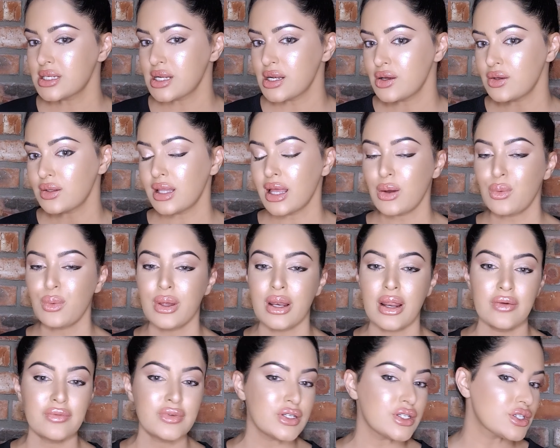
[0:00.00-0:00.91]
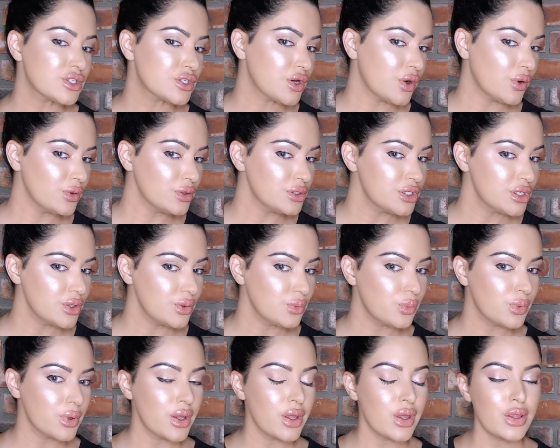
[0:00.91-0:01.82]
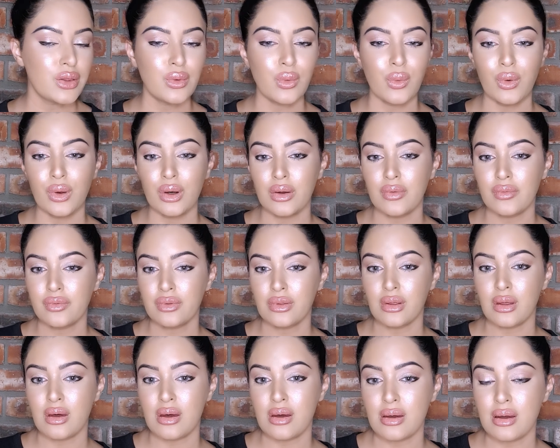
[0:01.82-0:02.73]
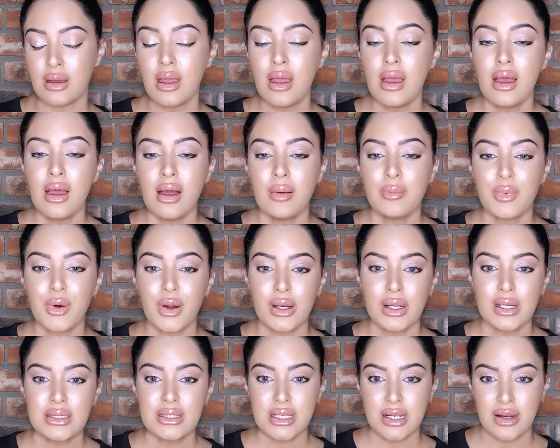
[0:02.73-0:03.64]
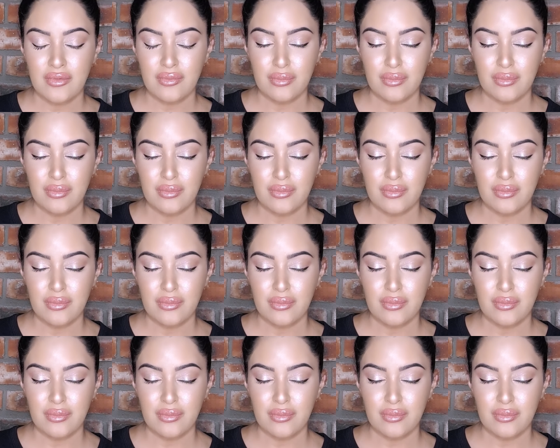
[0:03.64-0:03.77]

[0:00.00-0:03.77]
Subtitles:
look like what I've just told you with all of the products that I've